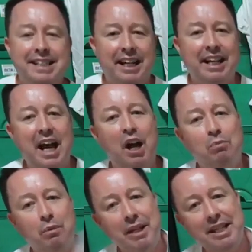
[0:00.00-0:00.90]
Is it an
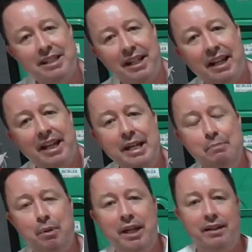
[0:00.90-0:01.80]
album? Is it an
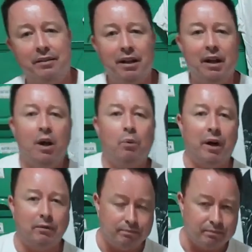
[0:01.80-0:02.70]
EP?
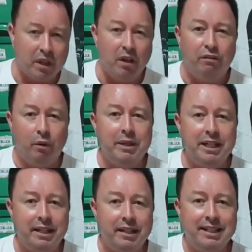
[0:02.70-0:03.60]
Well, for
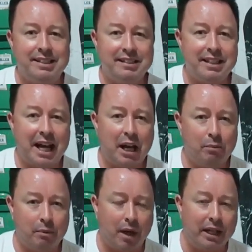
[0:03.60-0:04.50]
me, this is an
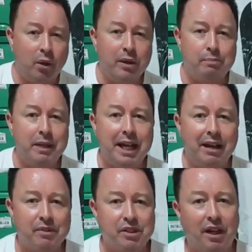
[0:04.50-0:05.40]
album. I know it's
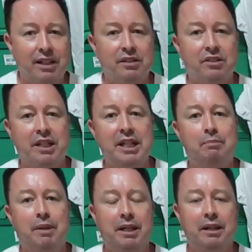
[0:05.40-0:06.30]
being advertised as an
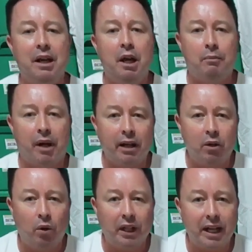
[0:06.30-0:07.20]
EP, but
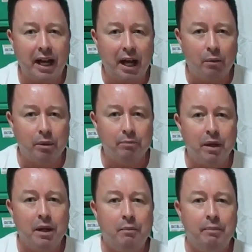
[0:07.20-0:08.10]
I call it an
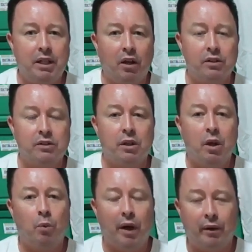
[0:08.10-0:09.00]
album
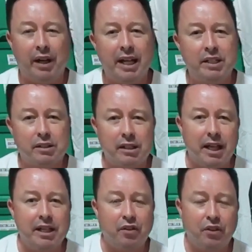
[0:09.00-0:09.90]
because, well,
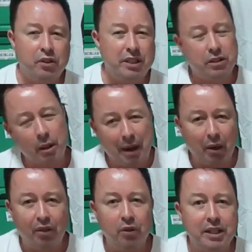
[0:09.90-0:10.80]
it's
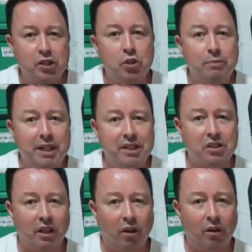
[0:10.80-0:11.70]
about 32
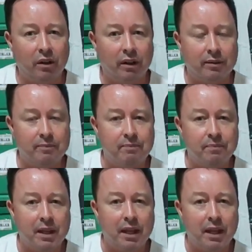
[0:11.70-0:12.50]
minutes long.